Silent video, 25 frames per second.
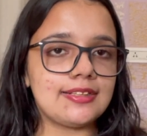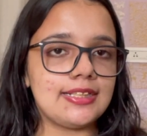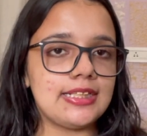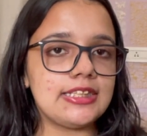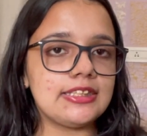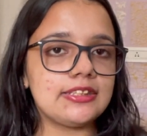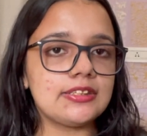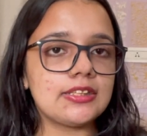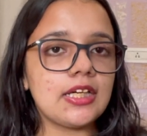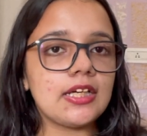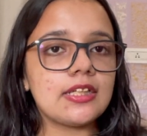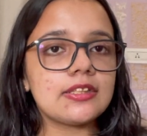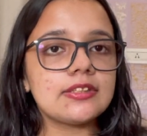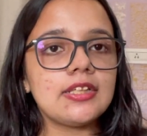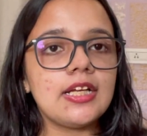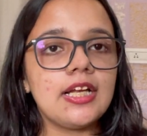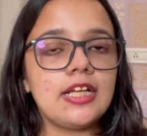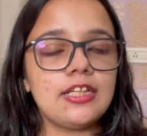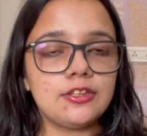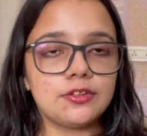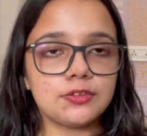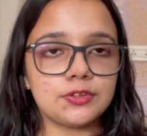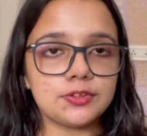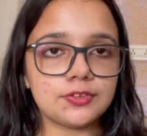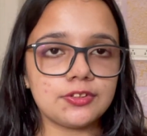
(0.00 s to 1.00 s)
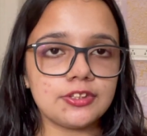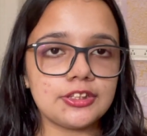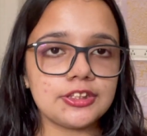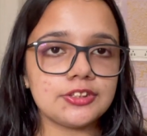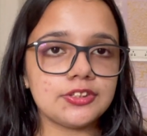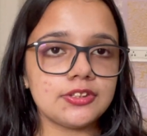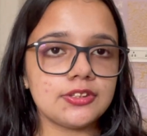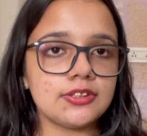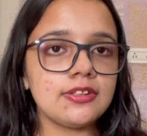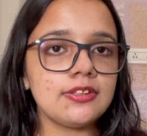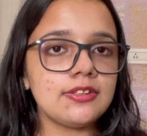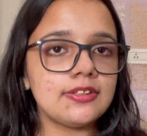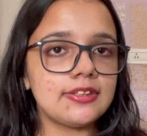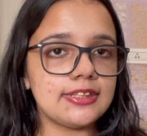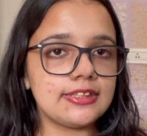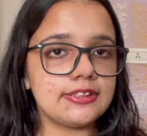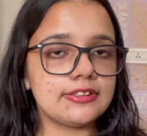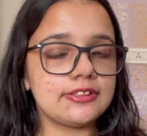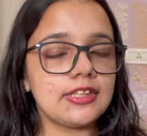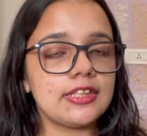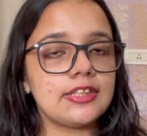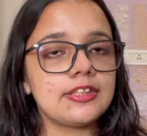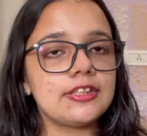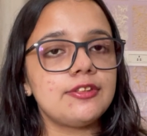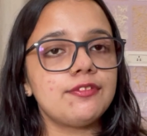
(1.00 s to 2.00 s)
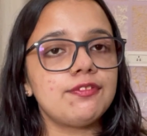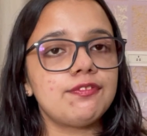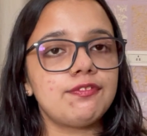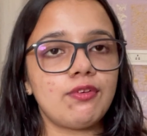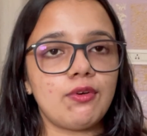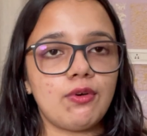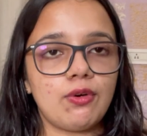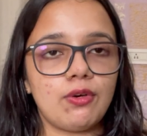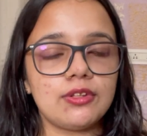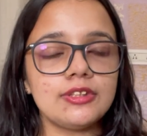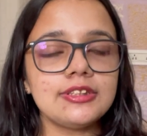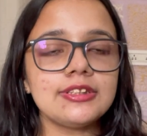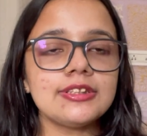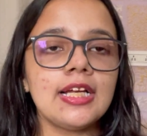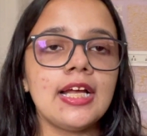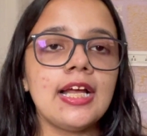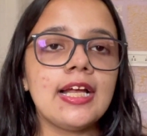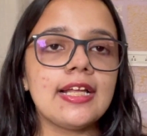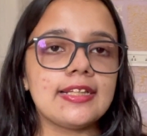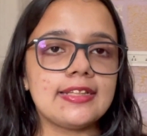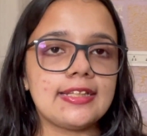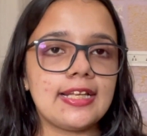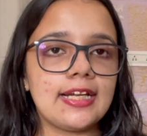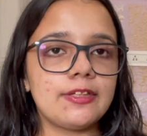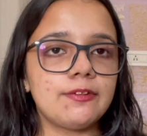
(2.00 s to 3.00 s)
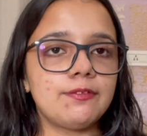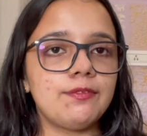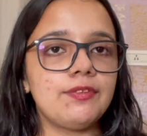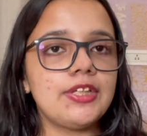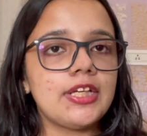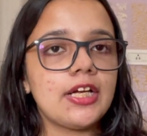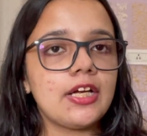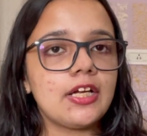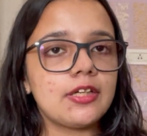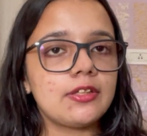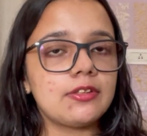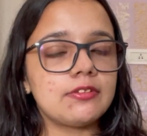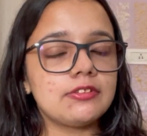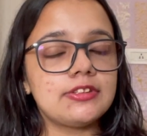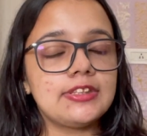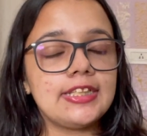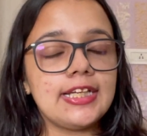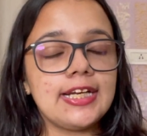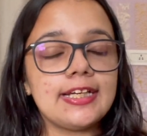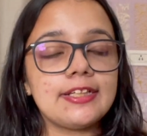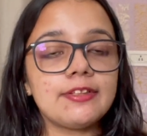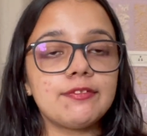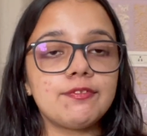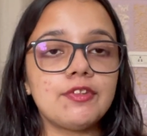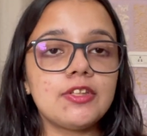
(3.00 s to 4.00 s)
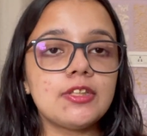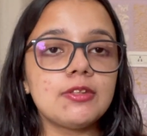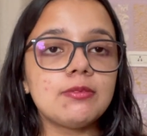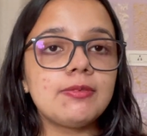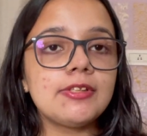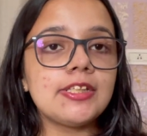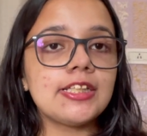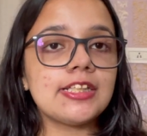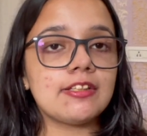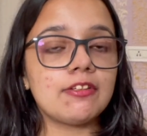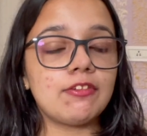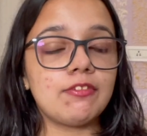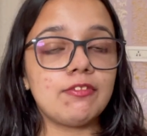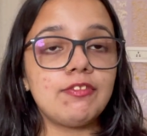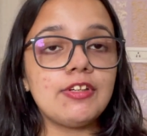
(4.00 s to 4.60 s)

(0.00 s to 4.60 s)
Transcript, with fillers: these are the illustration these are the fonts that we are that will be